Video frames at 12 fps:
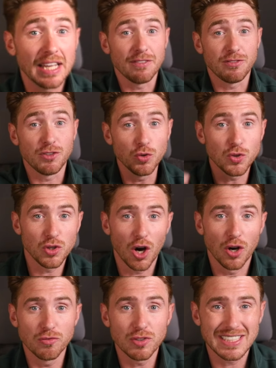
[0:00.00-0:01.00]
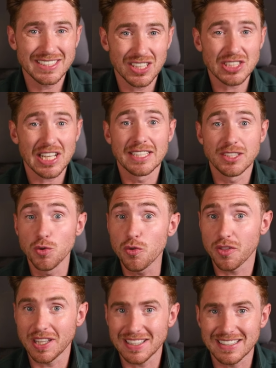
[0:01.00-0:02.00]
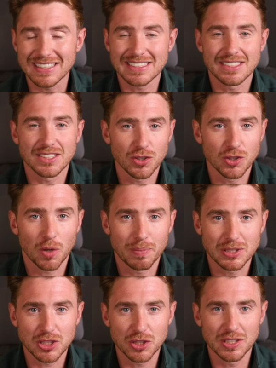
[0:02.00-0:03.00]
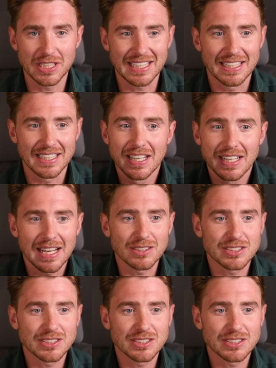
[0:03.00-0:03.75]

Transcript: if you do your own research and you think that this is a good opportunity. Now,